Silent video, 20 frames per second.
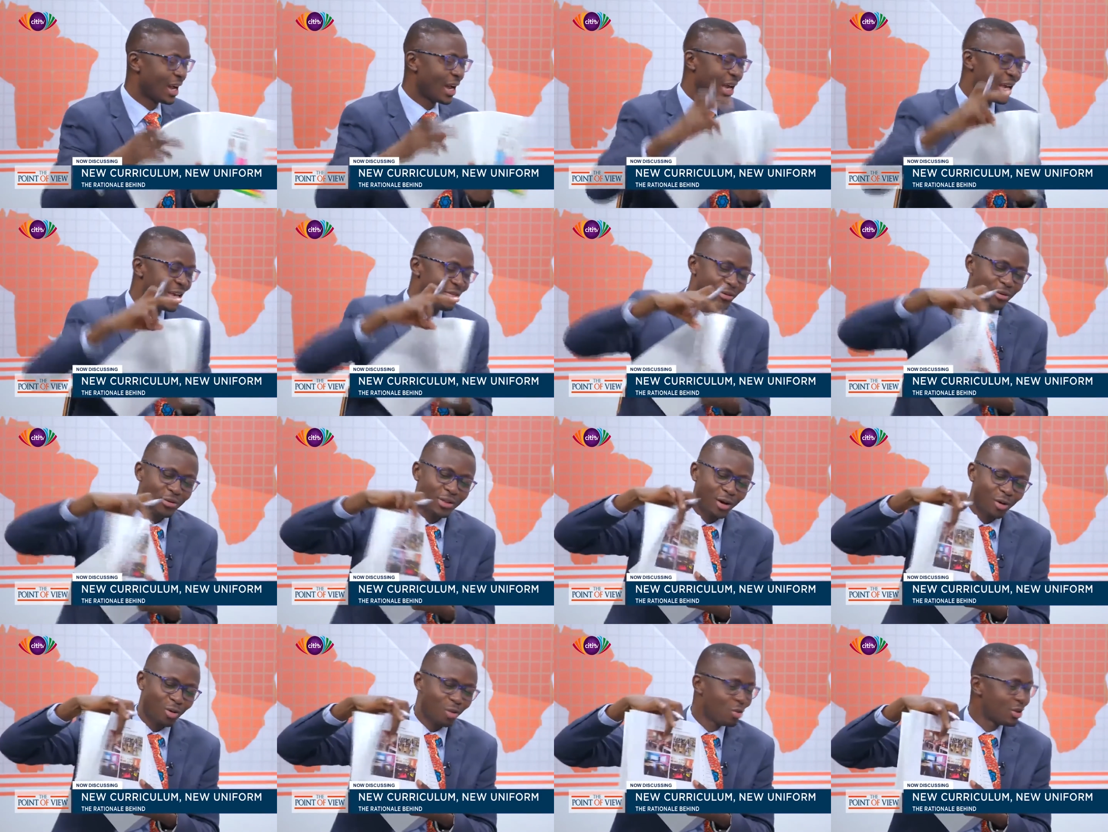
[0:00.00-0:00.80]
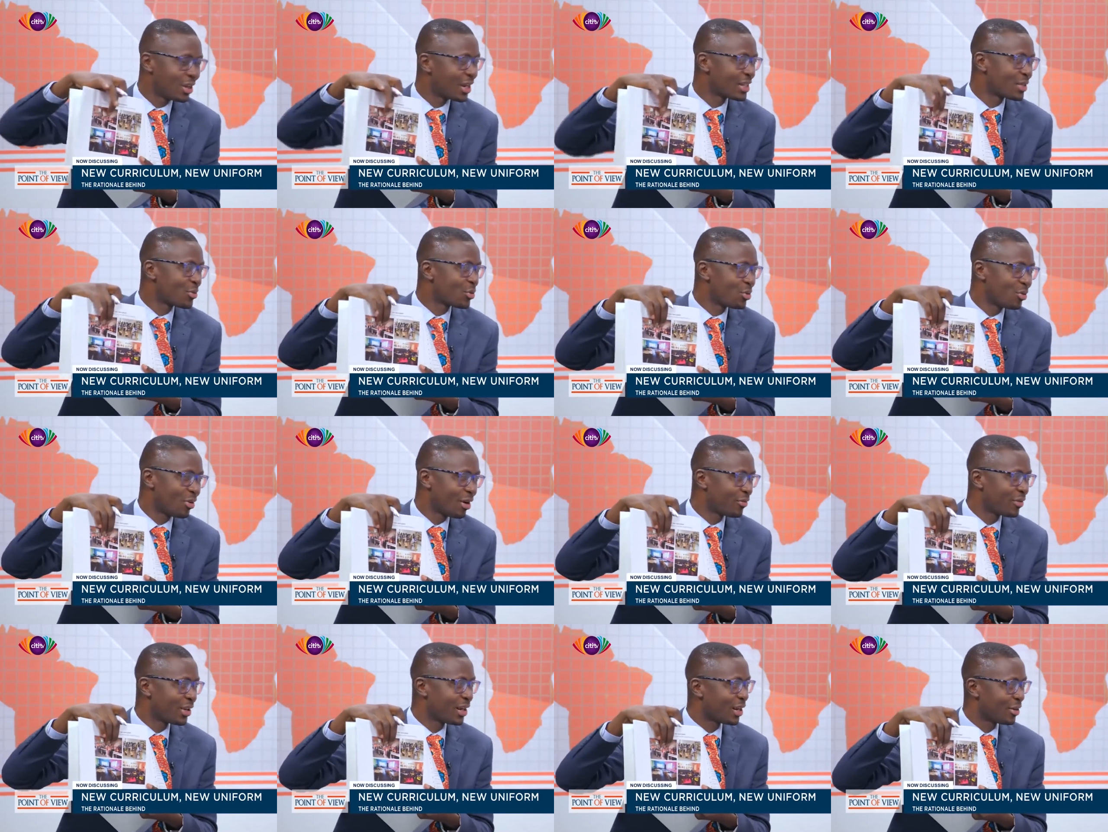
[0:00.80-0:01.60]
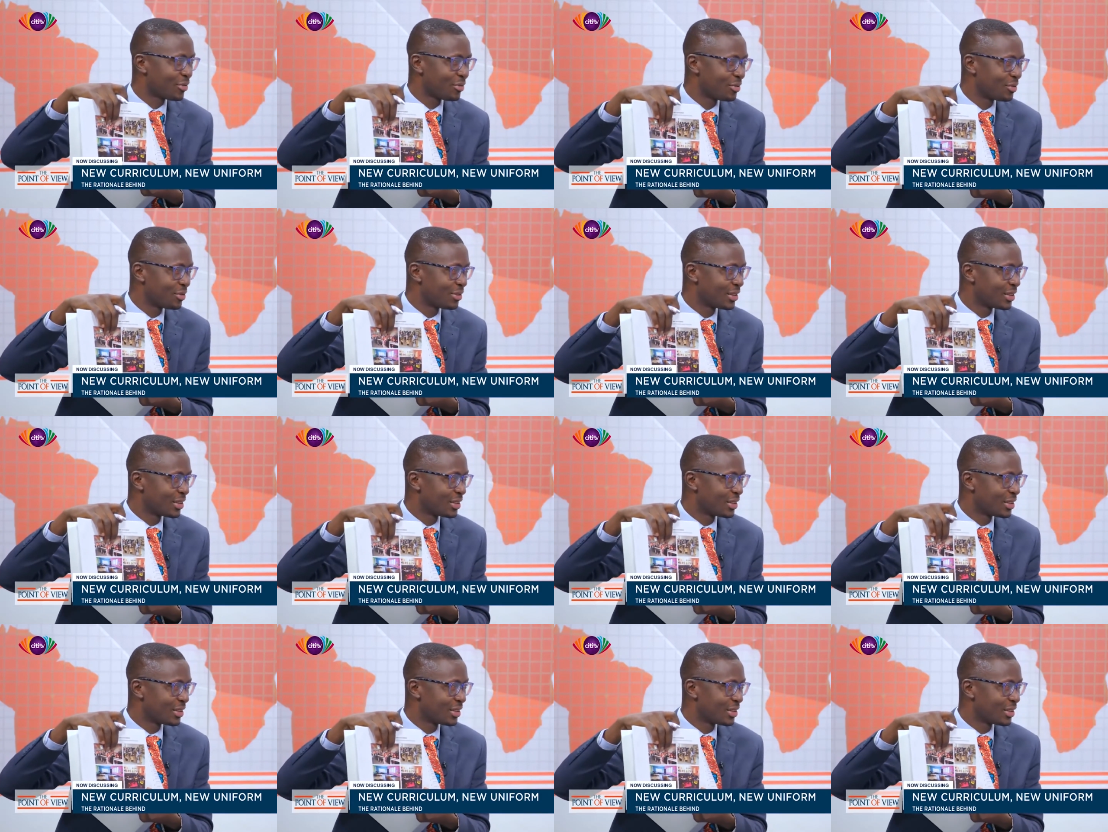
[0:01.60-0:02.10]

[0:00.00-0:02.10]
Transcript: Even with the old desk, we don't have enough.